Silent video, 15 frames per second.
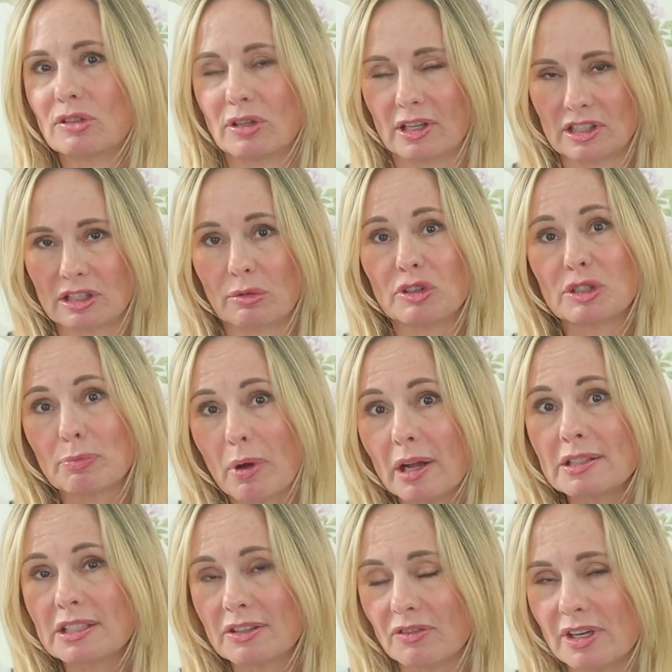So that's the
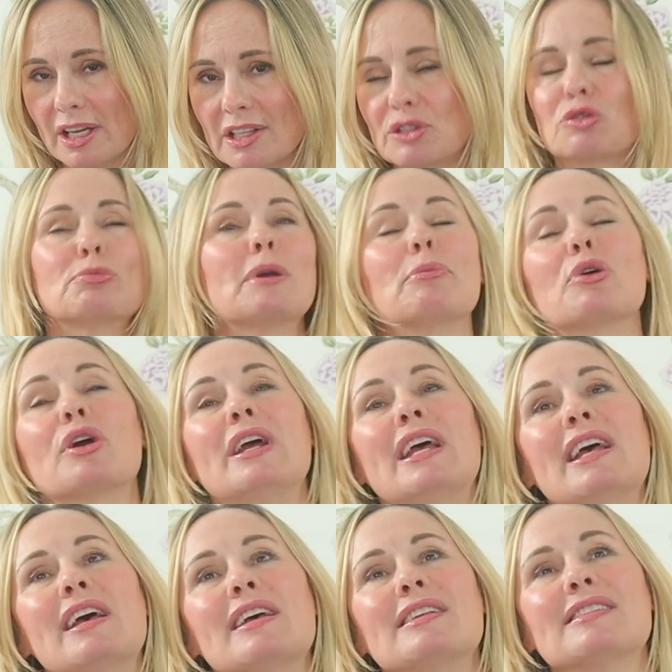responsiveness. Remember,
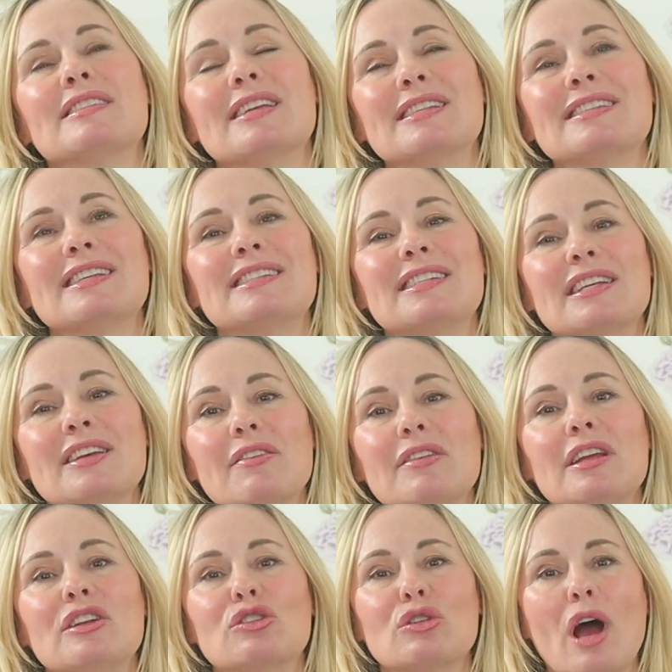
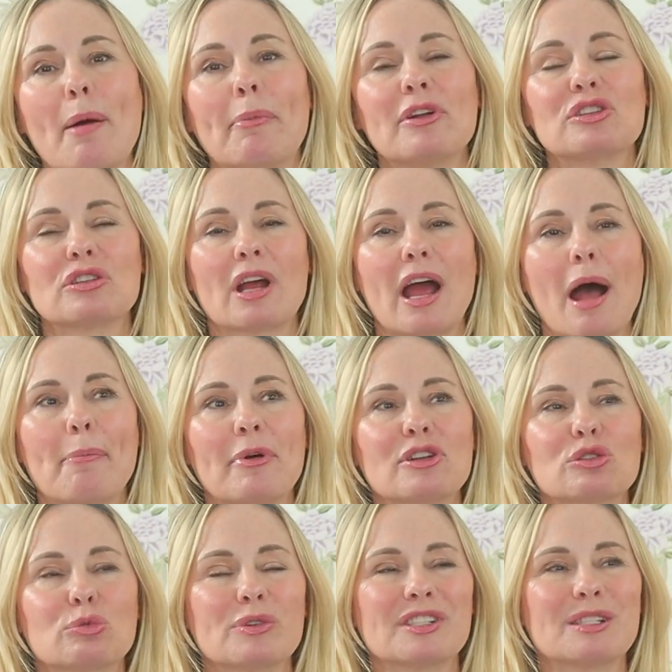sensitivity to how
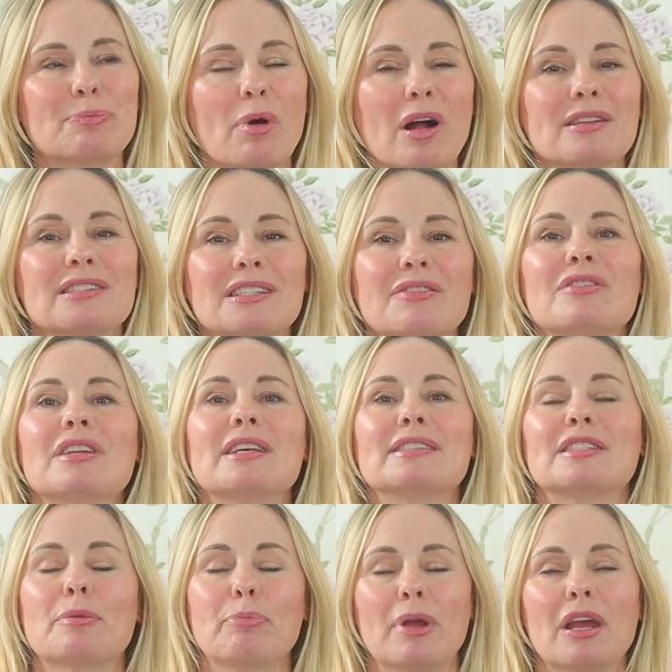much
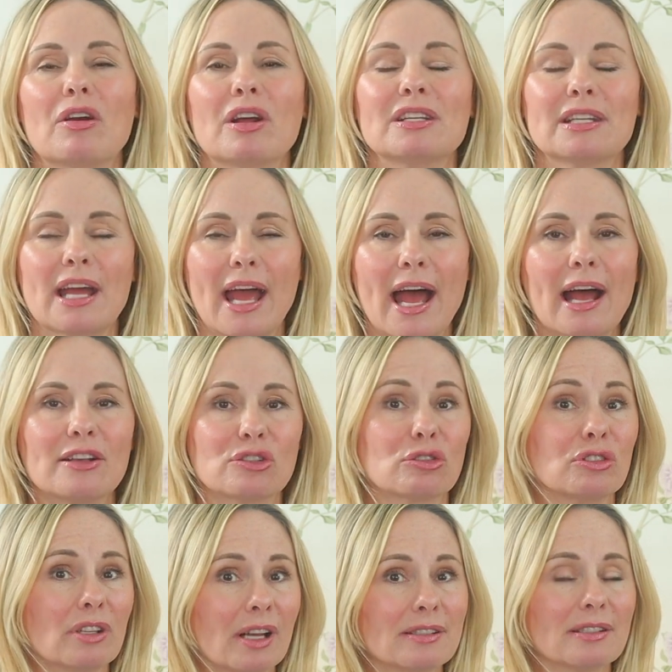responsiveness a parent has or
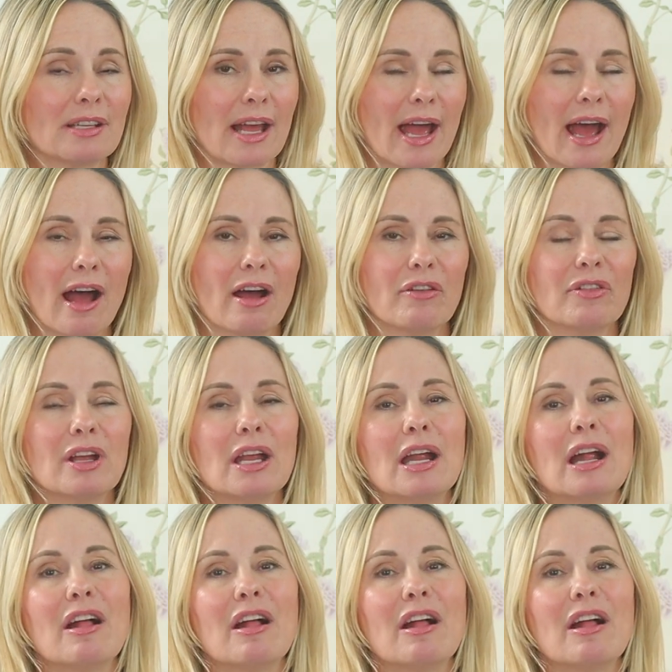doesn't have.